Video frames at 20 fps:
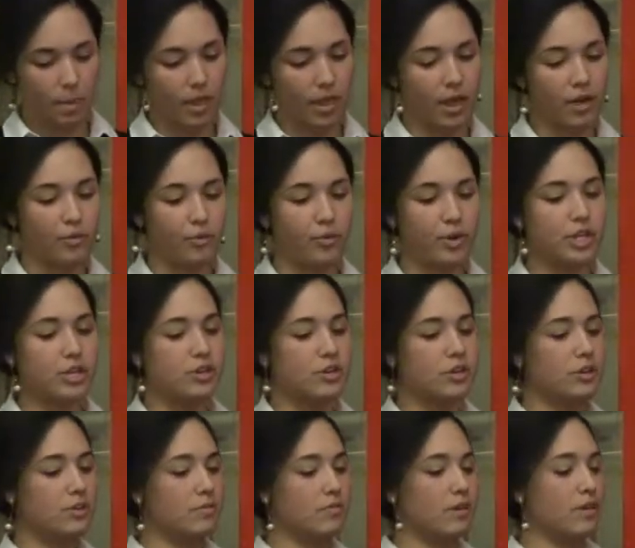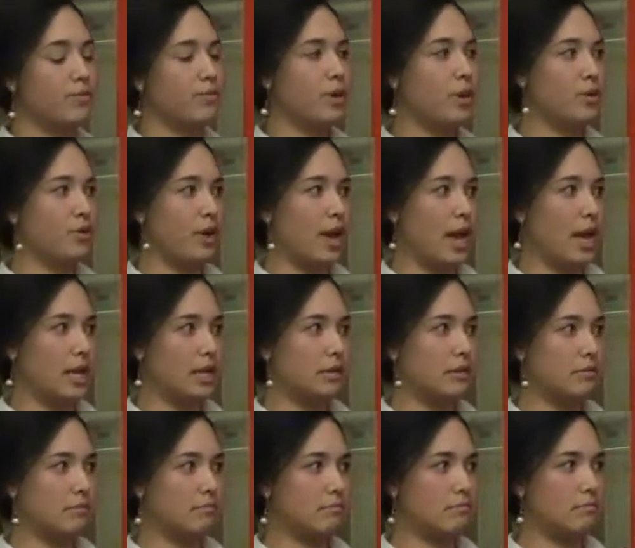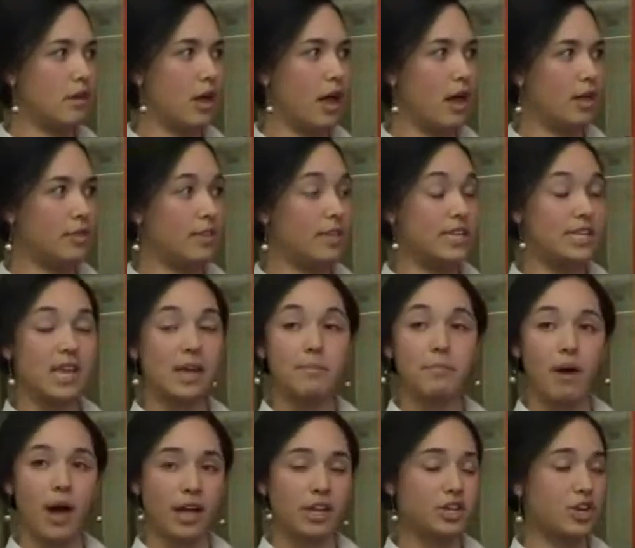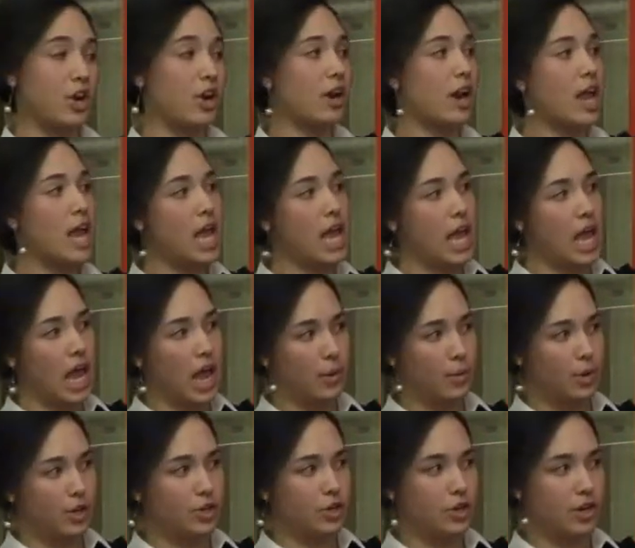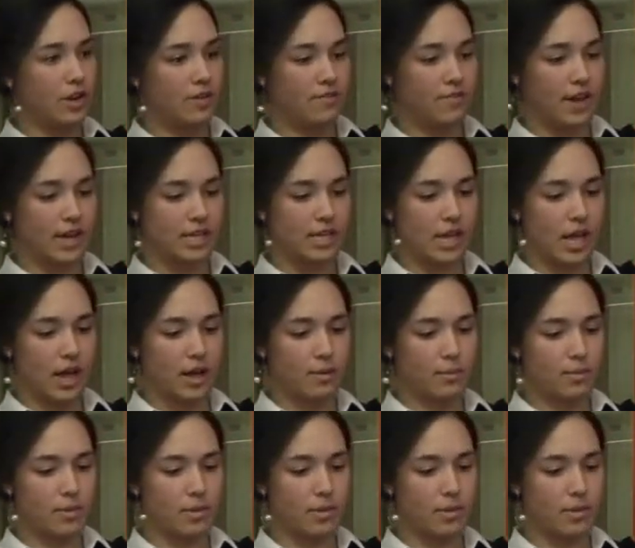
if we create the same pie chart and we turn it face up,